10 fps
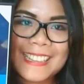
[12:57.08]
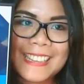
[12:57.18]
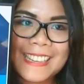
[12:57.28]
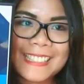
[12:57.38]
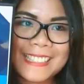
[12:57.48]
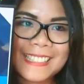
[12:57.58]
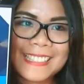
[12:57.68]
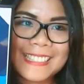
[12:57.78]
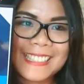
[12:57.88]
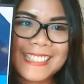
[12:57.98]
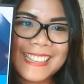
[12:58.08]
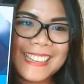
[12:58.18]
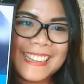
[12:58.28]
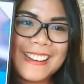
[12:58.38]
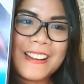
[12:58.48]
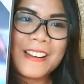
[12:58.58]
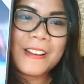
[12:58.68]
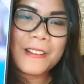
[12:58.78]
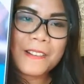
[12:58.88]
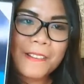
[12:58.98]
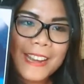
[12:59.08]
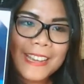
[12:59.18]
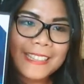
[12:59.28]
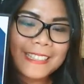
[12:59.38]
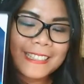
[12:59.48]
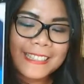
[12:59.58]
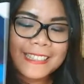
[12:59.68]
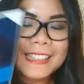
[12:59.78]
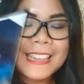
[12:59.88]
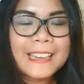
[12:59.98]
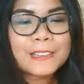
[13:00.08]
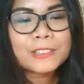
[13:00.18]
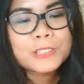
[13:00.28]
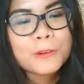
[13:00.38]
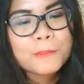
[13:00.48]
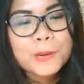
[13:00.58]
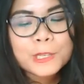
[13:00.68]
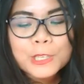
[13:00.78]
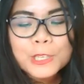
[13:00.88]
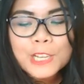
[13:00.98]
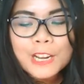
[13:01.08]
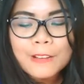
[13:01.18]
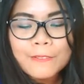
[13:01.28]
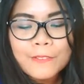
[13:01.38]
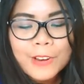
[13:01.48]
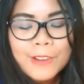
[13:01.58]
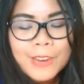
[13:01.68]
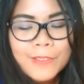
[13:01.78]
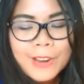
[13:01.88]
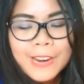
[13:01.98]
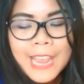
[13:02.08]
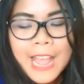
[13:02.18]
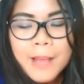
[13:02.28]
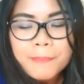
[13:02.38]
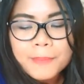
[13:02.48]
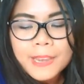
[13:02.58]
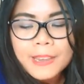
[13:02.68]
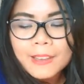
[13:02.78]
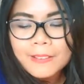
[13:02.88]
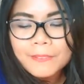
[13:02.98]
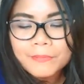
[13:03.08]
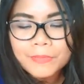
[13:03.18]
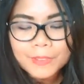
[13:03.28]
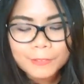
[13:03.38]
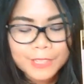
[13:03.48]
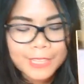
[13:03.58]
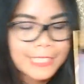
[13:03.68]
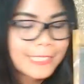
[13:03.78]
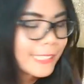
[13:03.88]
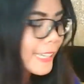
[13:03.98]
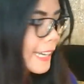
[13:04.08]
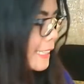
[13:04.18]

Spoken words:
Yes. All right. Thank you so much. I'm very, very happy for this. I